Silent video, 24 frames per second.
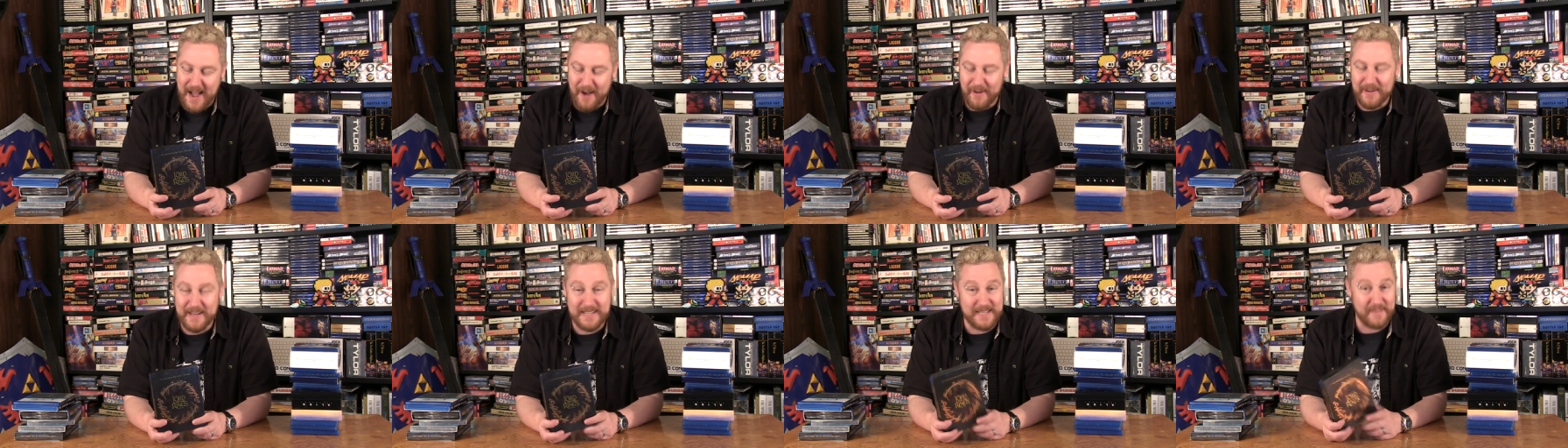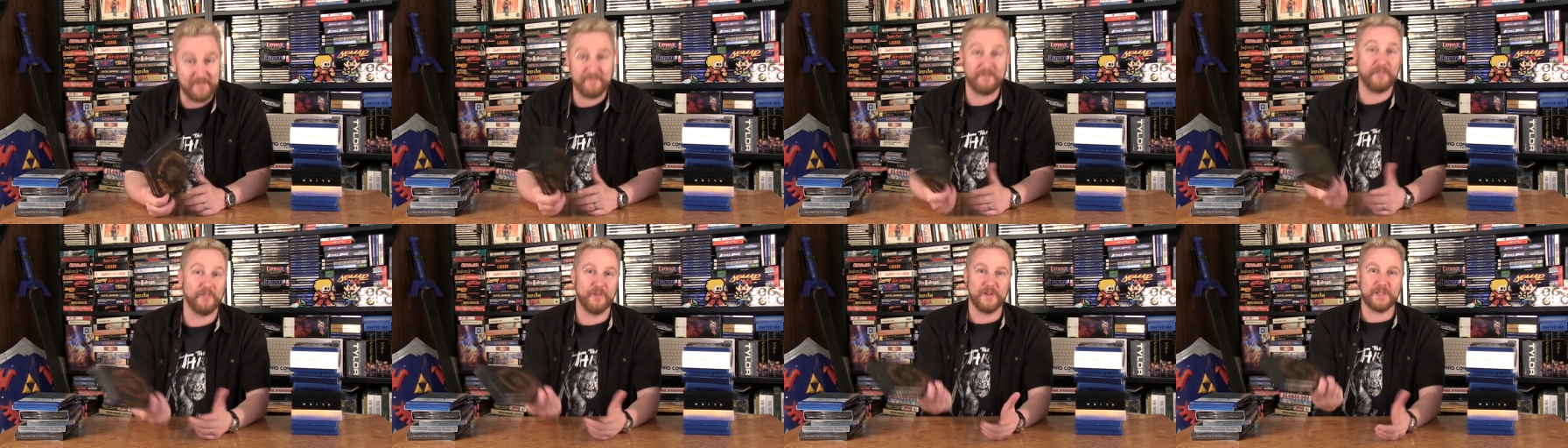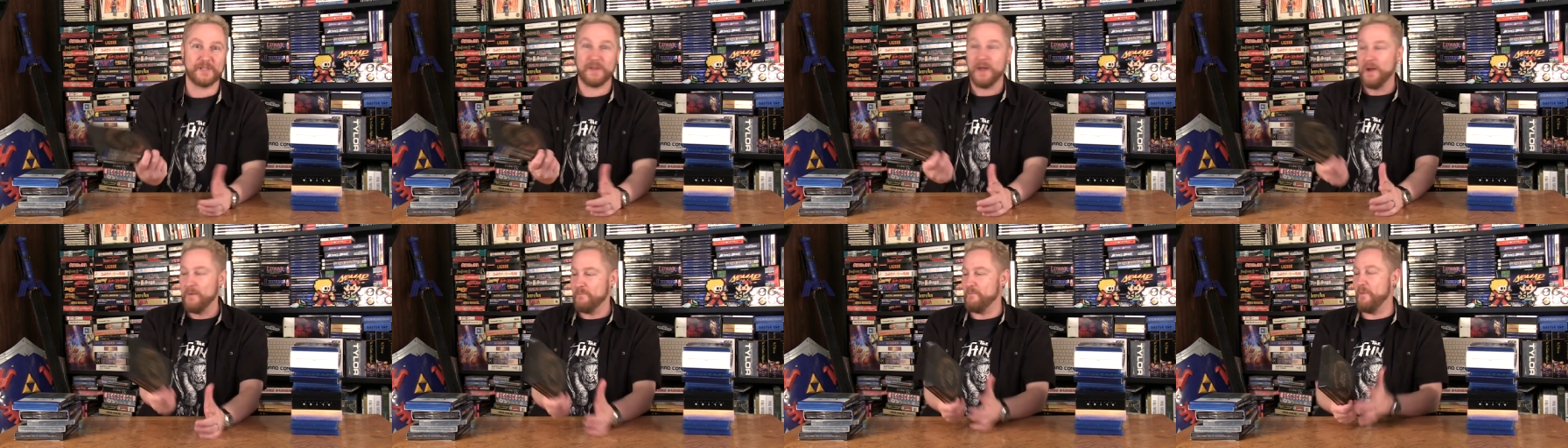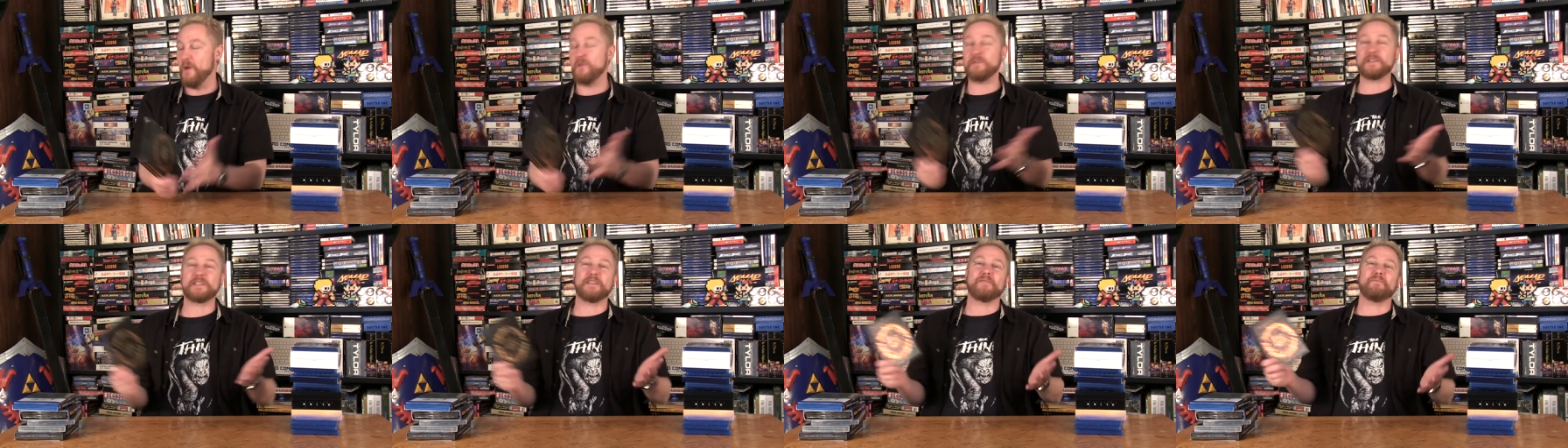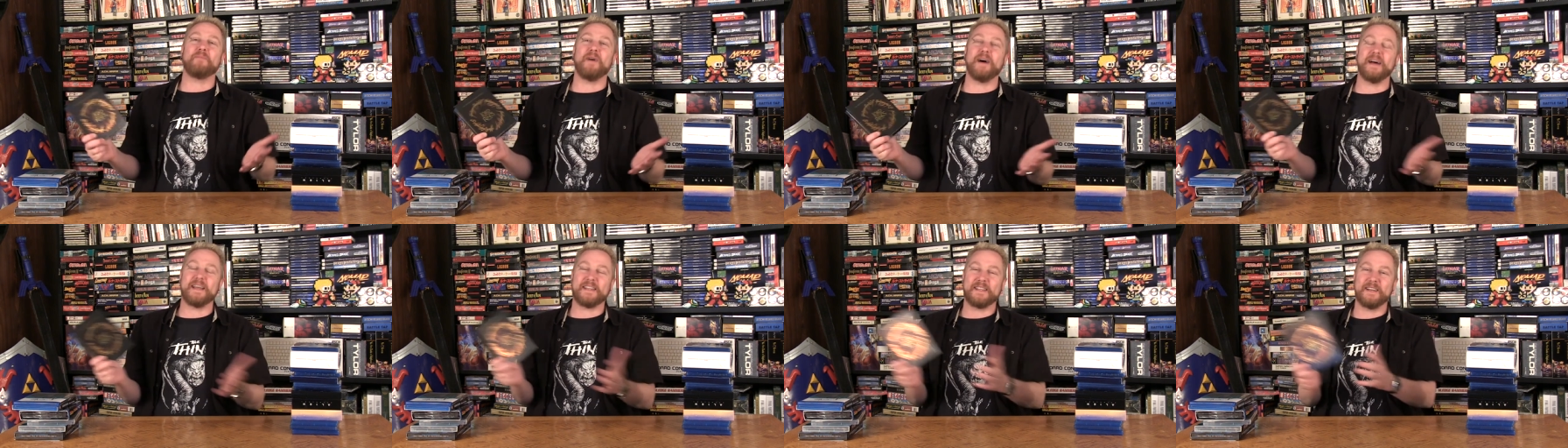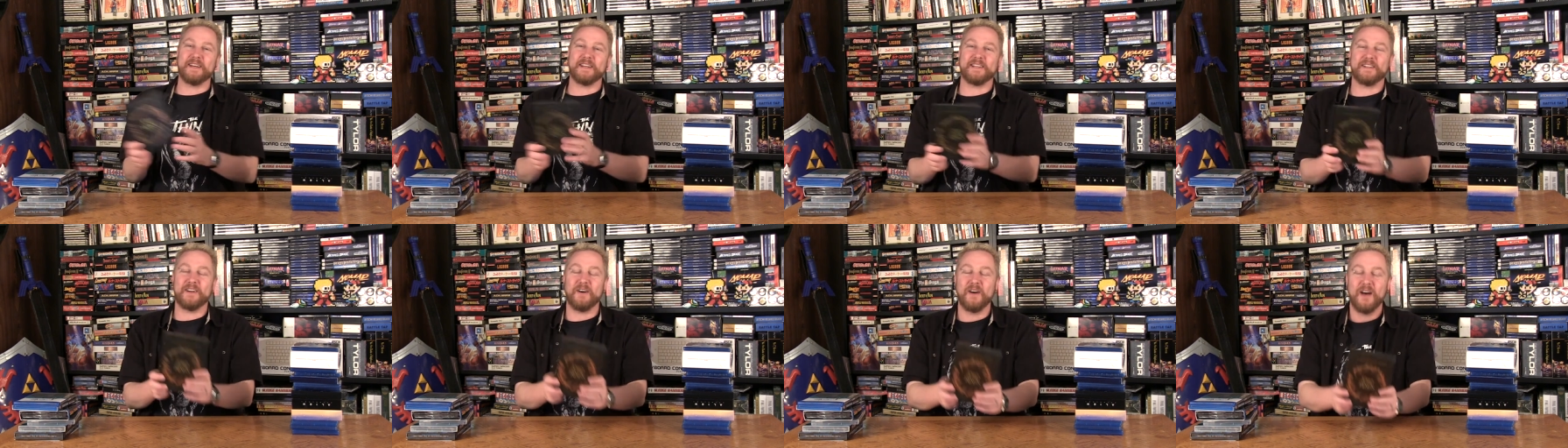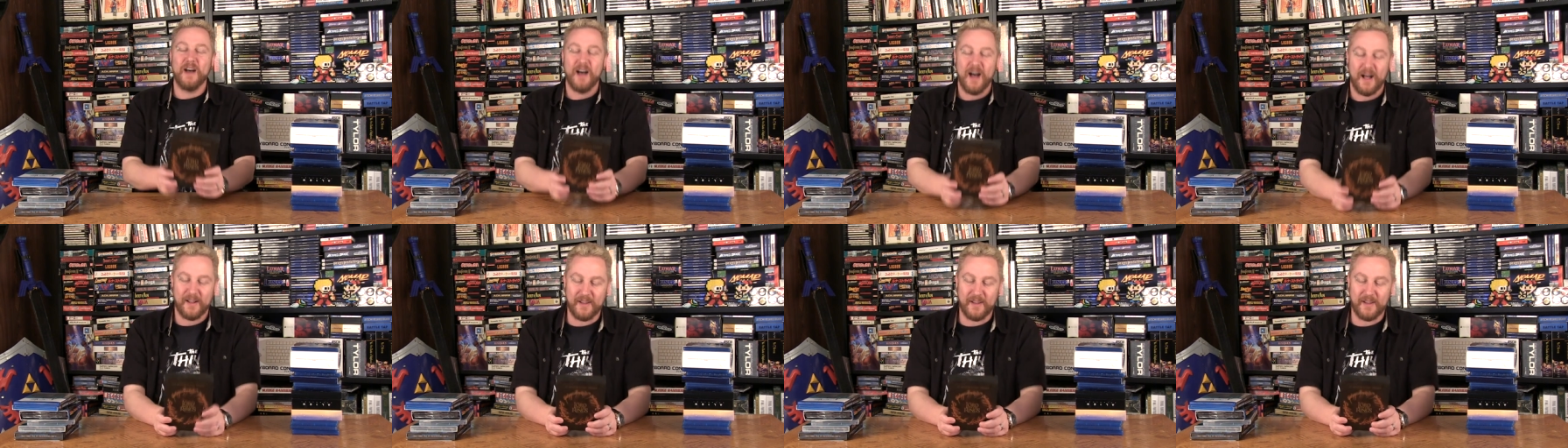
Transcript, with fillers: nowadays. Influenced most of my, the, you know,